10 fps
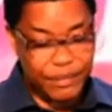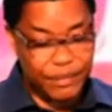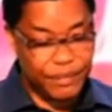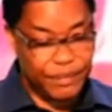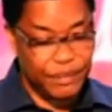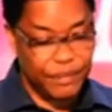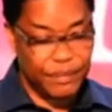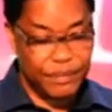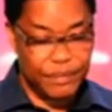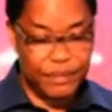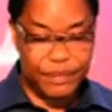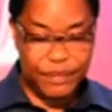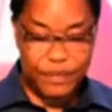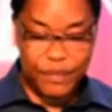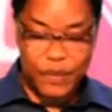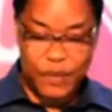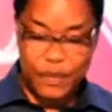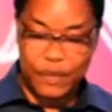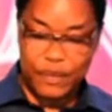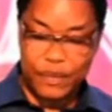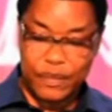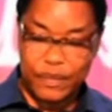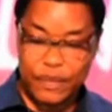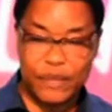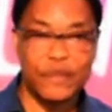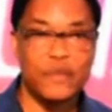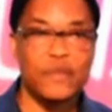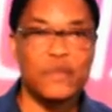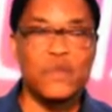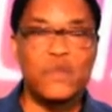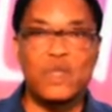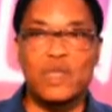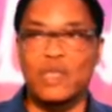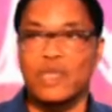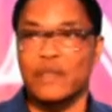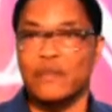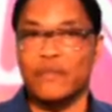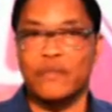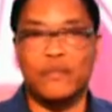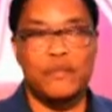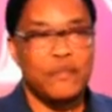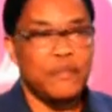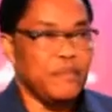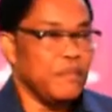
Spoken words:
No one is speaking in this clip.